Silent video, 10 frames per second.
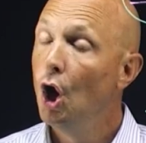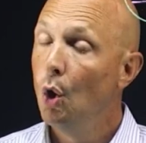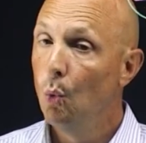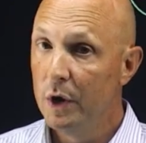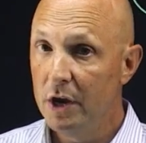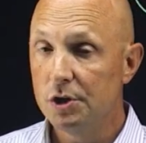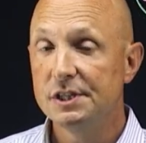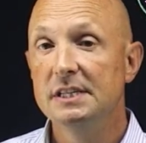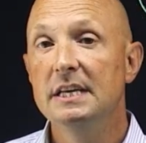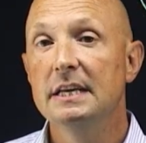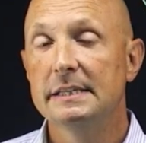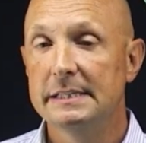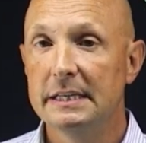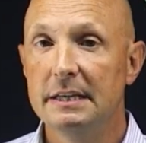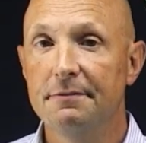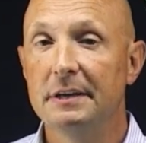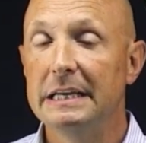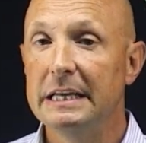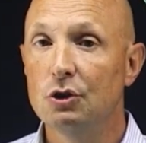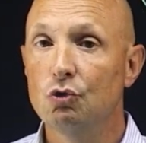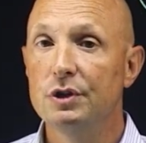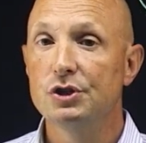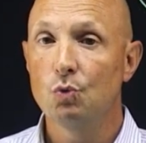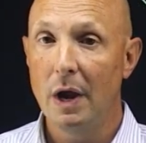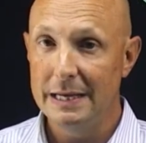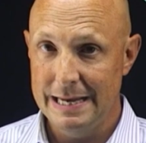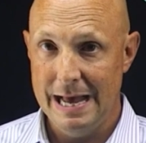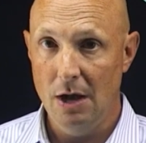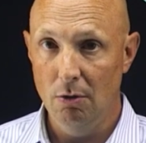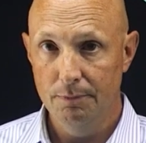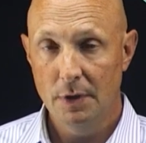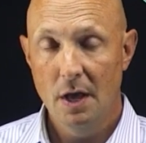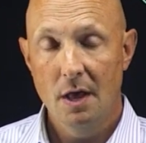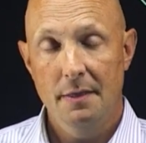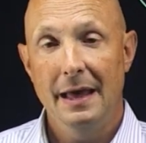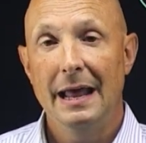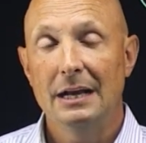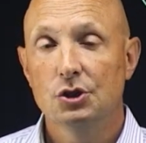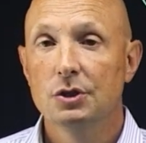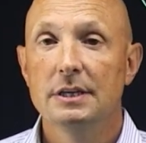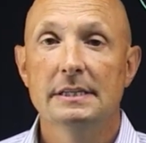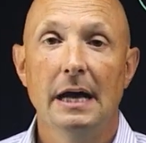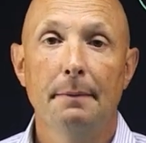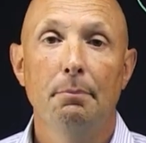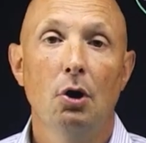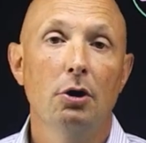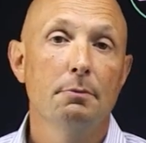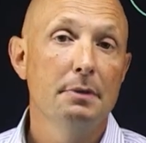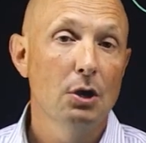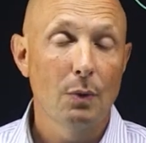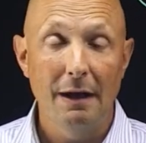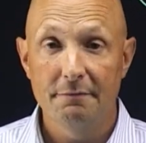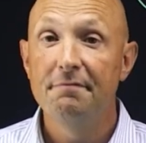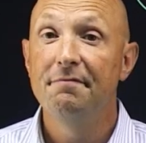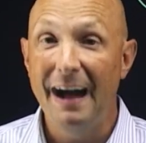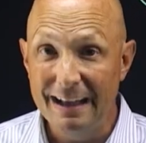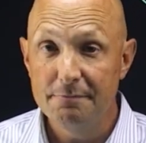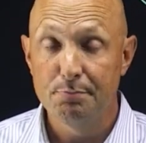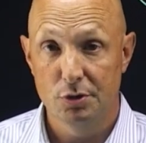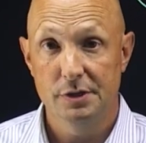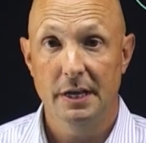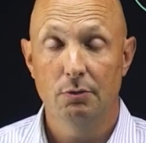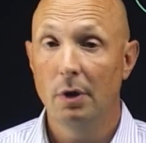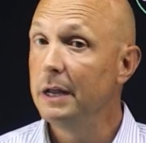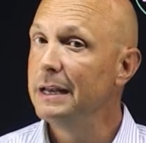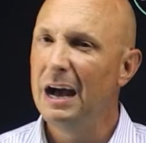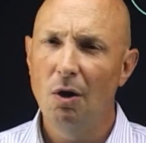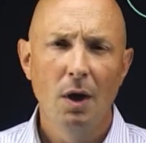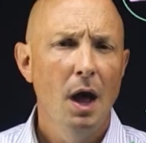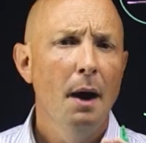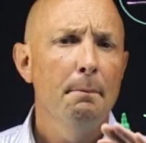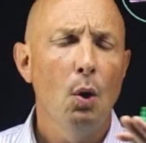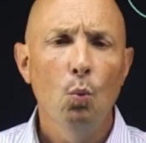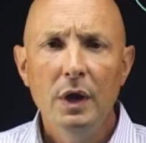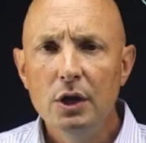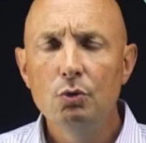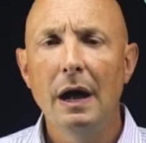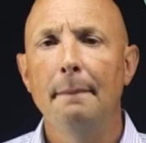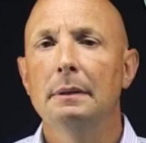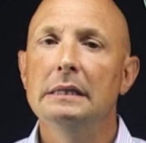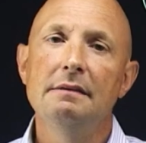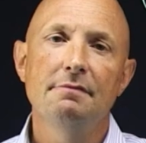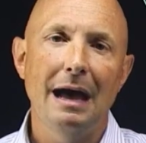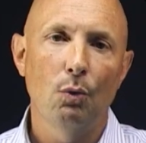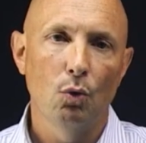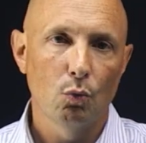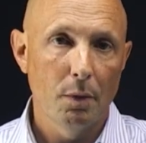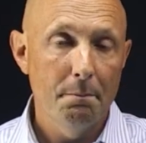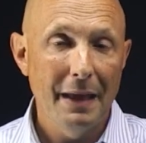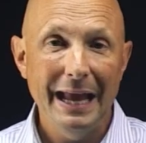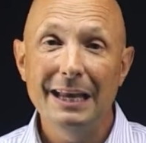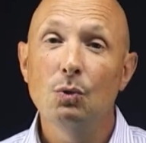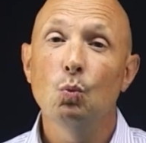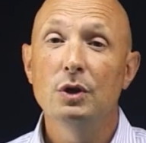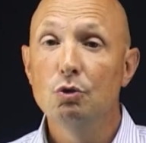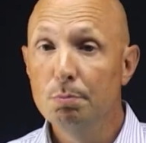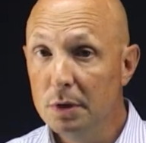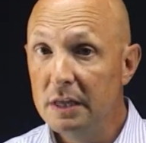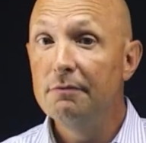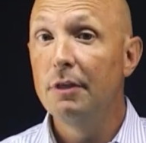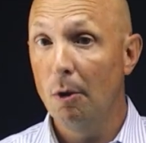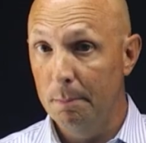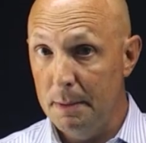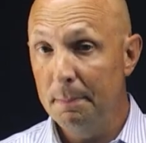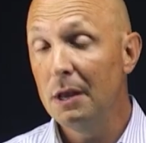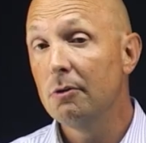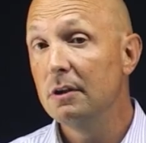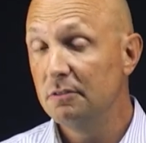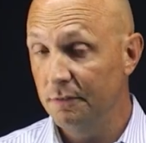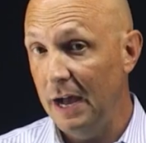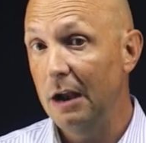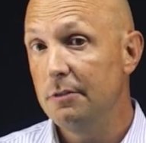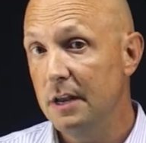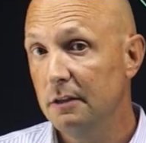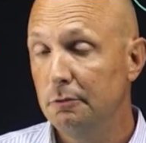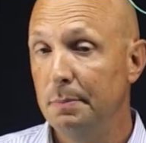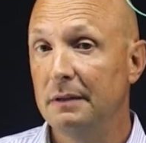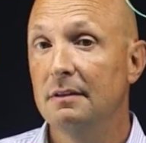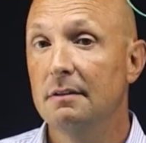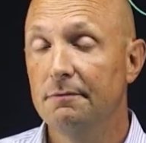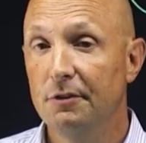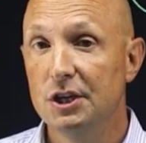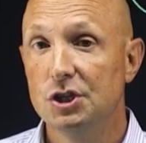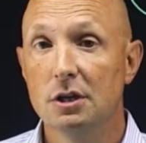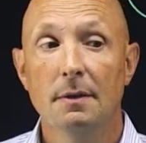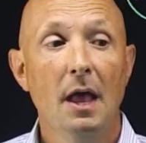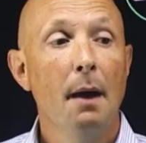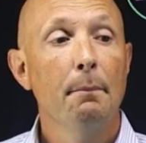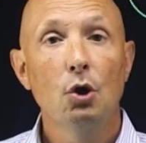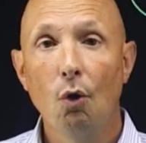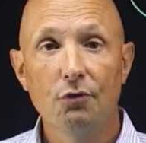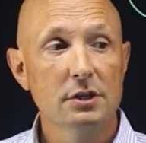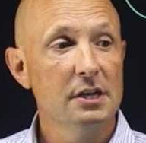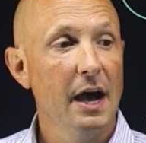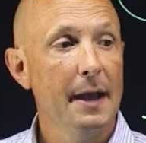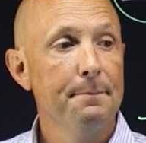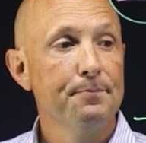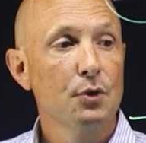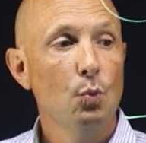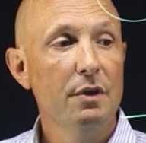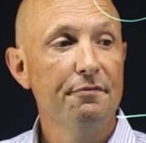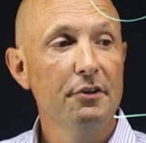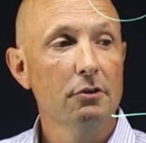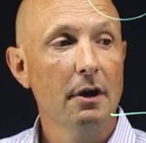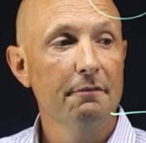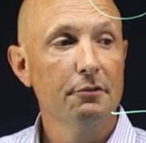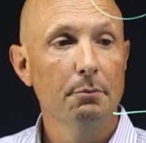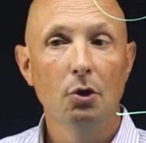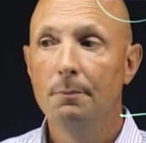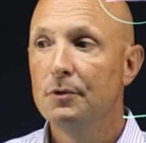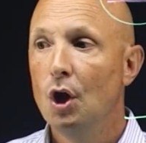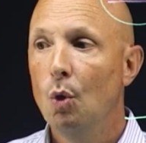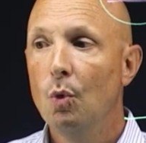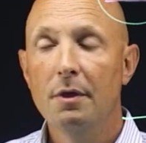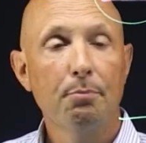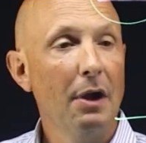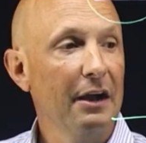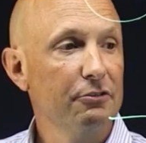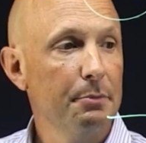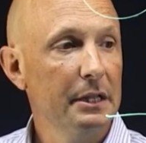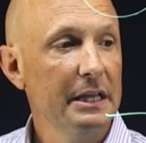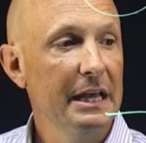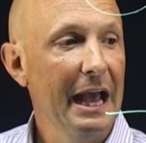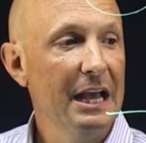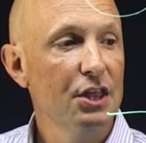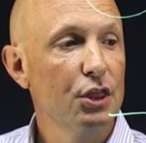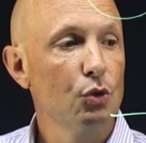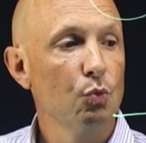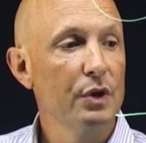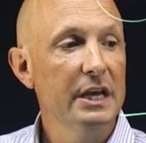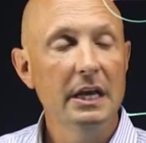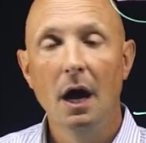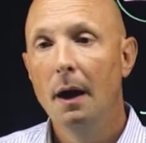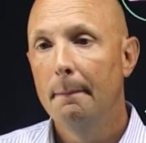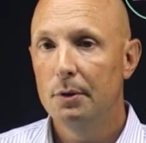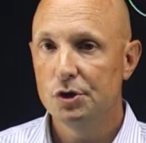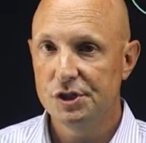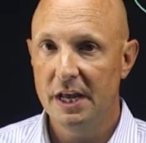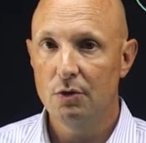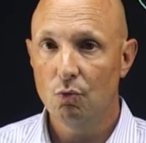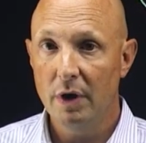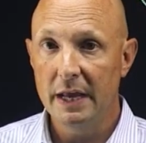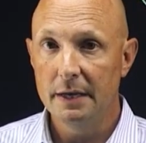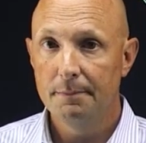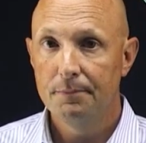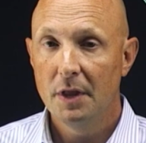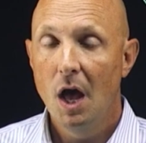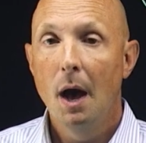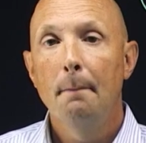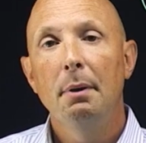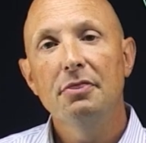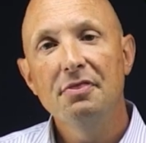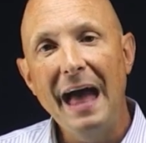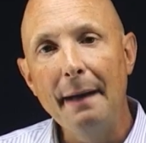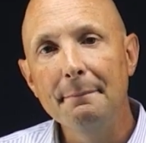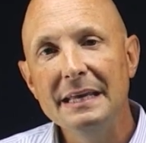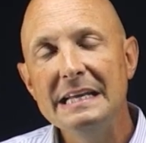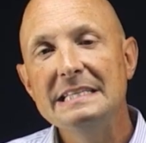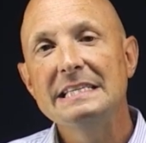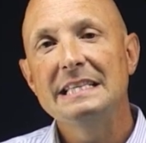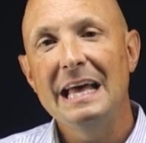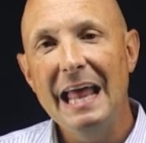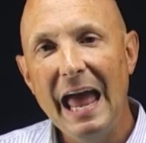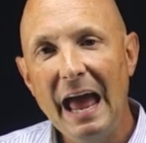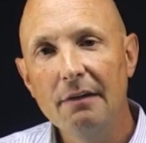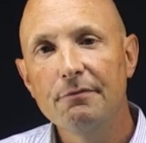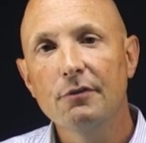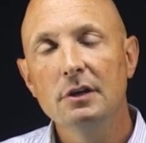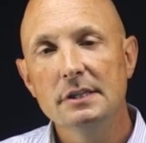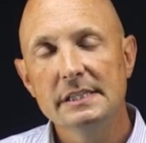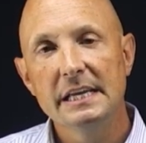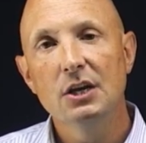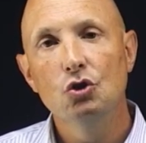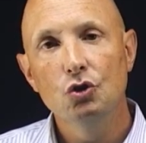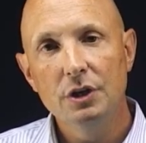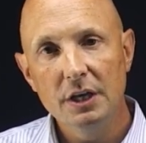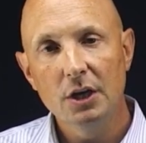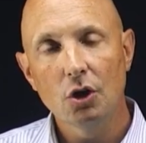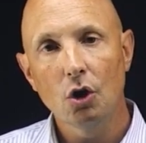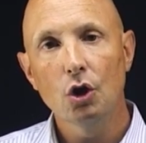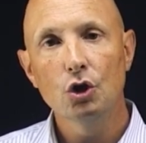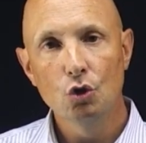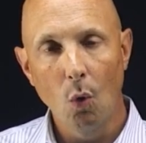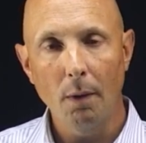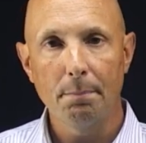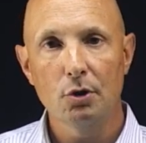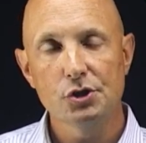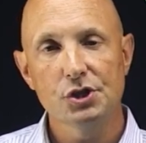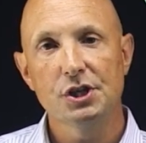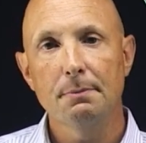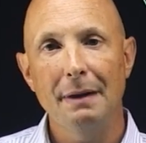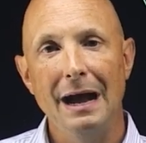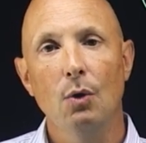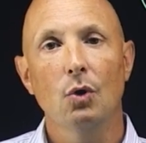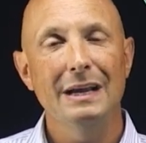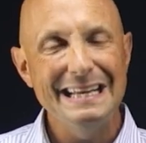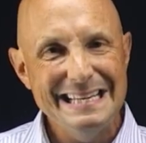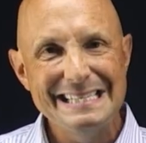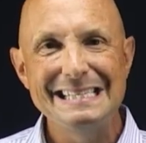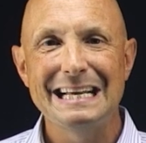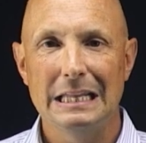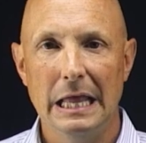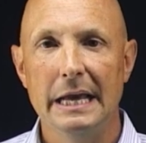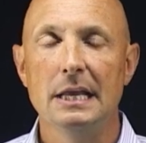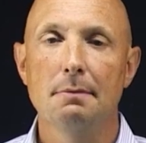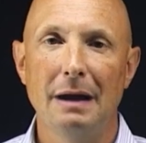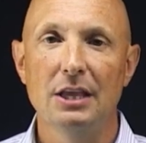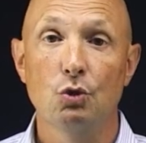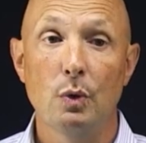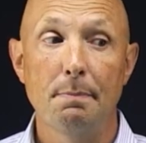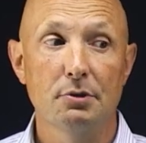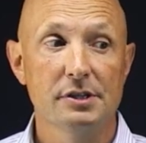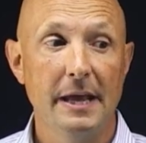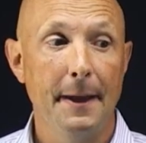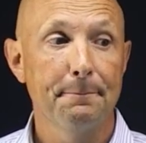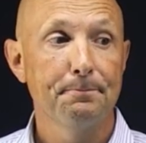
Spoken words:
We are seeing a significant increase right now. That actually is on par to be around 5% right now, but we do not believe that will remain. We do believe there will be periods of higher than expected inflation, but over time, we feel comfortable with approximately a 3% rate. But that means that every single year, your purchasing power is declining by 3%.